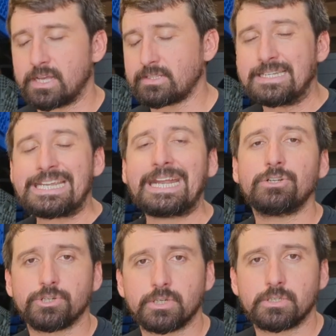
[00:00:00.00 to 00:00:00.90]
That's
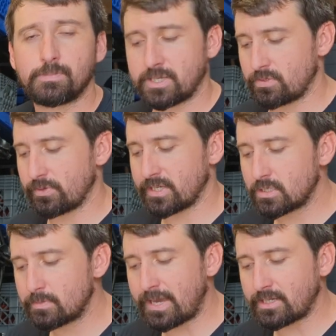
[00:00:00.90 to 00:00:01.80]
dangerous because we
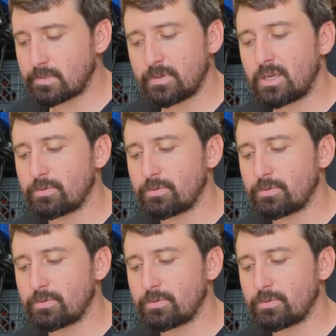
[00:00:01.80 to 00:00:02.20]
expect to be